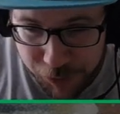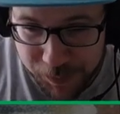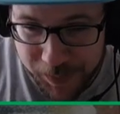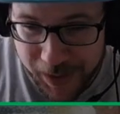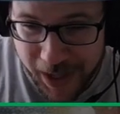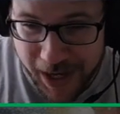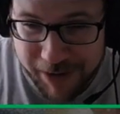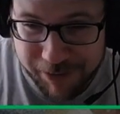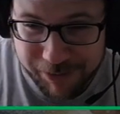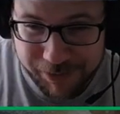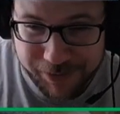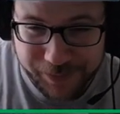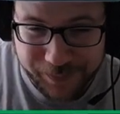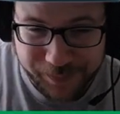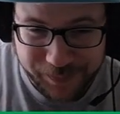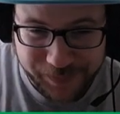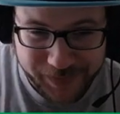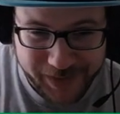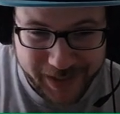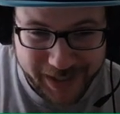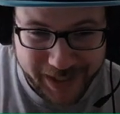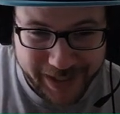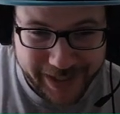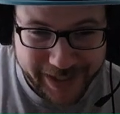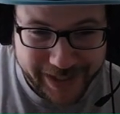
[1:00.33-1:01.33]
life,
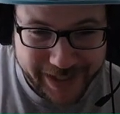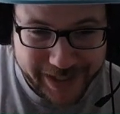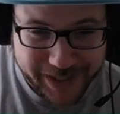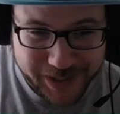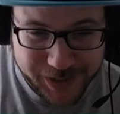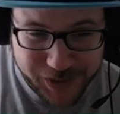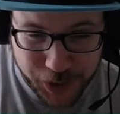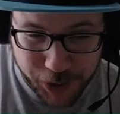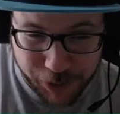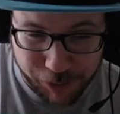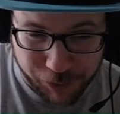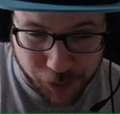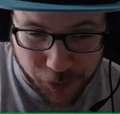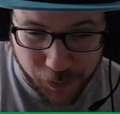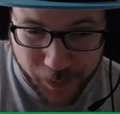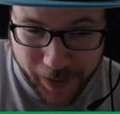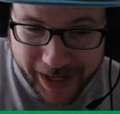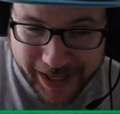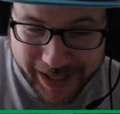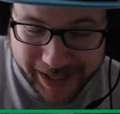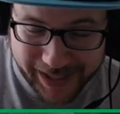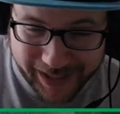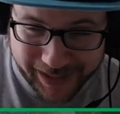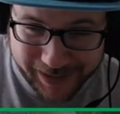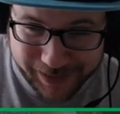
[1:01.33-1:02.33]
2 for
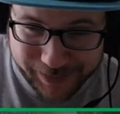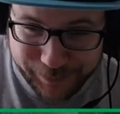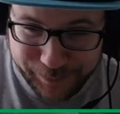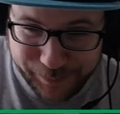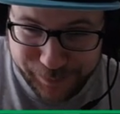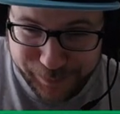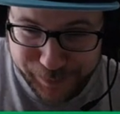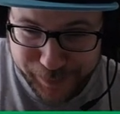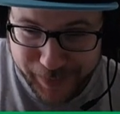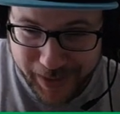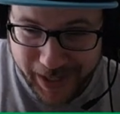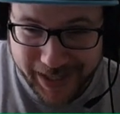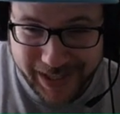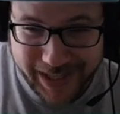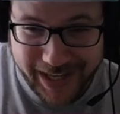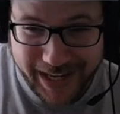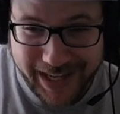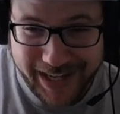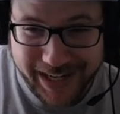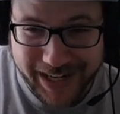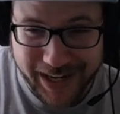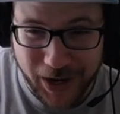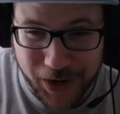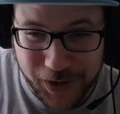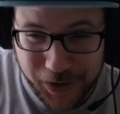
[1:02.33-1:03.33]
awakening, and
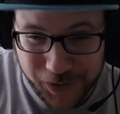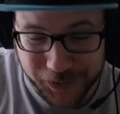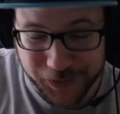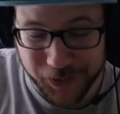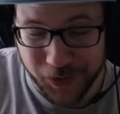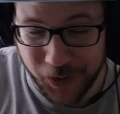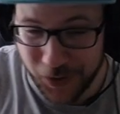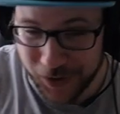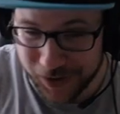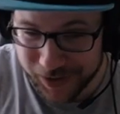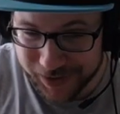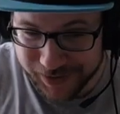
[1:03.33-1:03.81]
then another card.